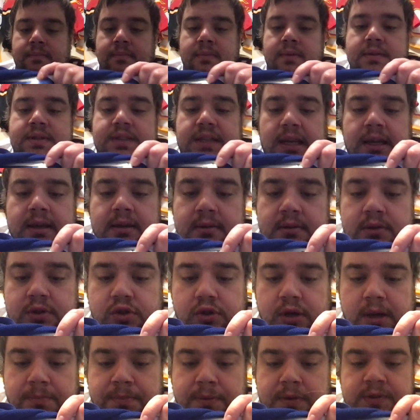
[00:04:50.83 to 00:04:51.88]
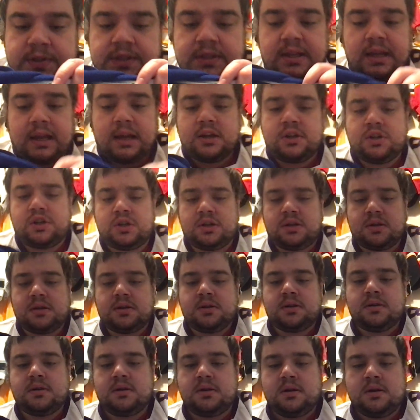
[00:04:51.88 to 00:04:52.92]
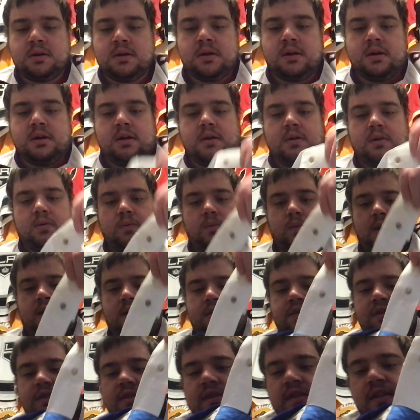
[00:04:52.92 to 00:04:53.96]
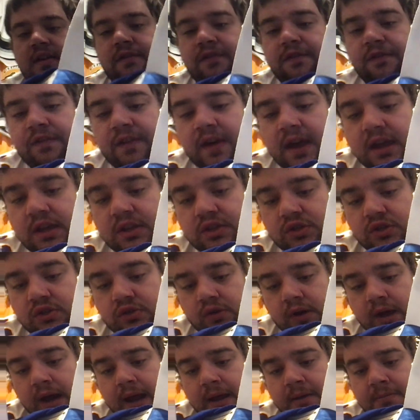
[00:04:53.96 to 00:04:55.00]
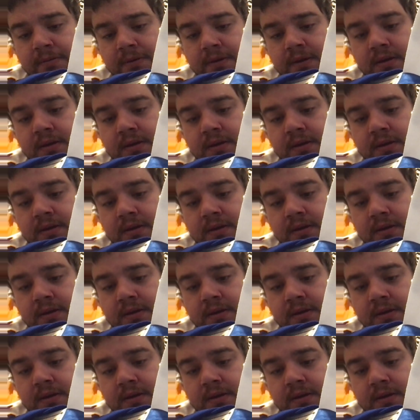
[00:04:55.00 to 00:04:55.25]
See, triple stitched with the fight strap.